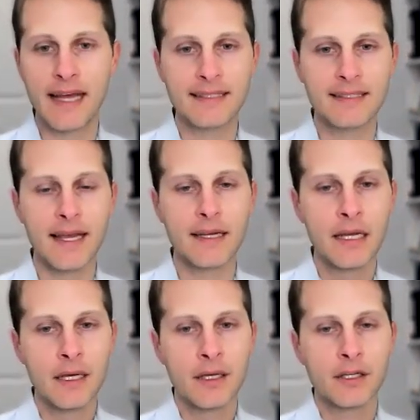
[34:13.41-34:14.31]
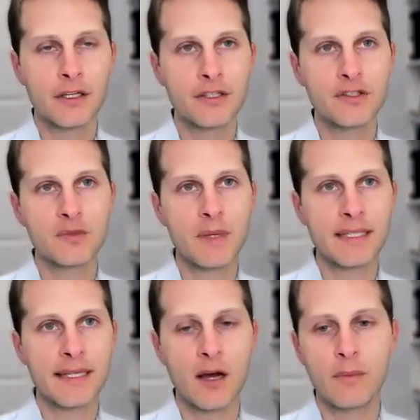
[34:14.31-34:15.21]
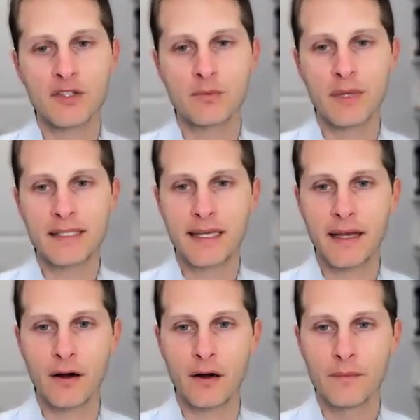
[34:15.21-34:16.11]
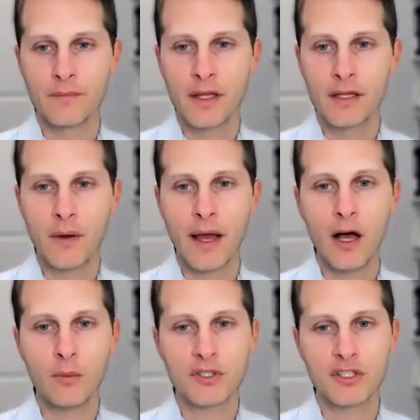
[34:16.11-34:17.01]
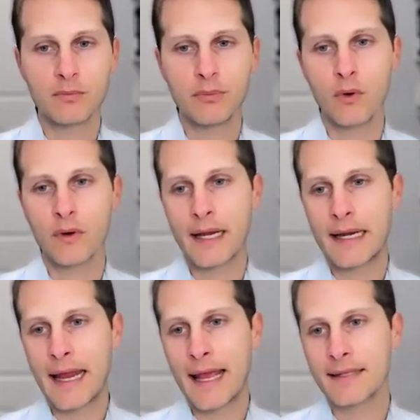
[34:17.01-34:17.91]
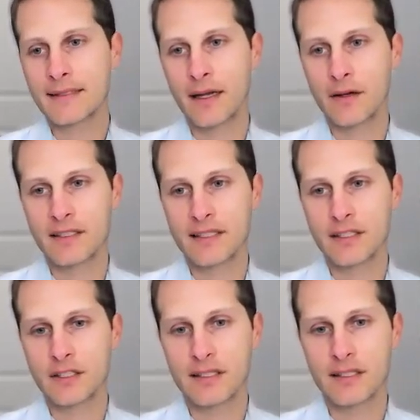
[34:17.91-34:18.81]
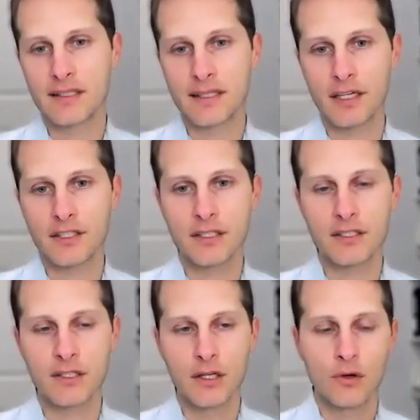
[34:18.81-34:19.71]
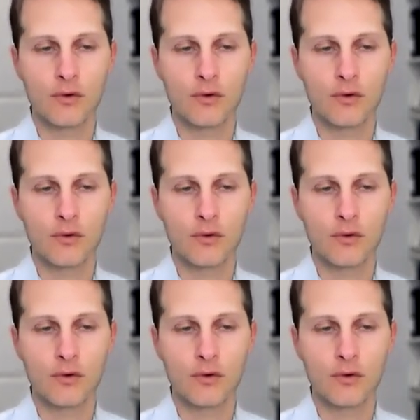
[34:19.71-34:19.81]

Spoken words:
That said, could you speak to how measurement-based care helps support and enhance care decisions and discussions